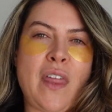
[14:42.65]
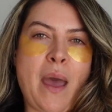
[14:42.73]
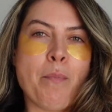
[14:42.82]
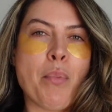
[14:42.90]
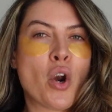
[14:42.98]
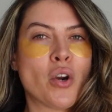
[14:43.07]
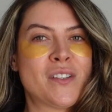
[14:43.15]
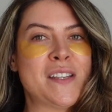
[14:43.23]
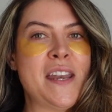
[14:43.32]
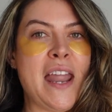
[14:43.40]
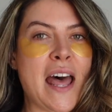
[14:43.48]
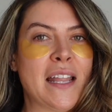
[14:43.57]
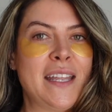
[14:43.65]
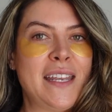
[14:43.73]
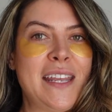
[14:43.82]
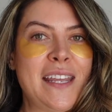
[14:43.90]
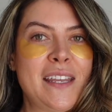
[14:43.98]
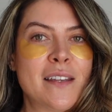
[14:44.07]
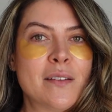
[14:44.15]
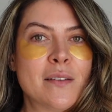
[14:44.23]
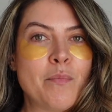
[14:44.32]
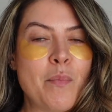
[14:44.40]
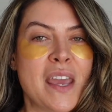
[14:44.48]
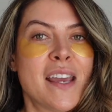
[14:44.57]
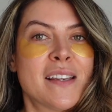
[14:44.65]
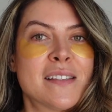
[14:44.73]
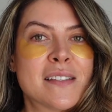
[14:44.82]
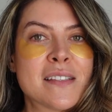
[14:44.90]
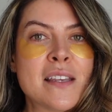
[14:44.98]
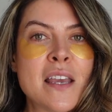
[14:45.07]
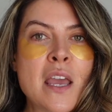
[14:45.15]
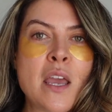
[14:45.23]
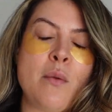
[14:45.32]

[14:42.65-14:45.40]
that personality mix,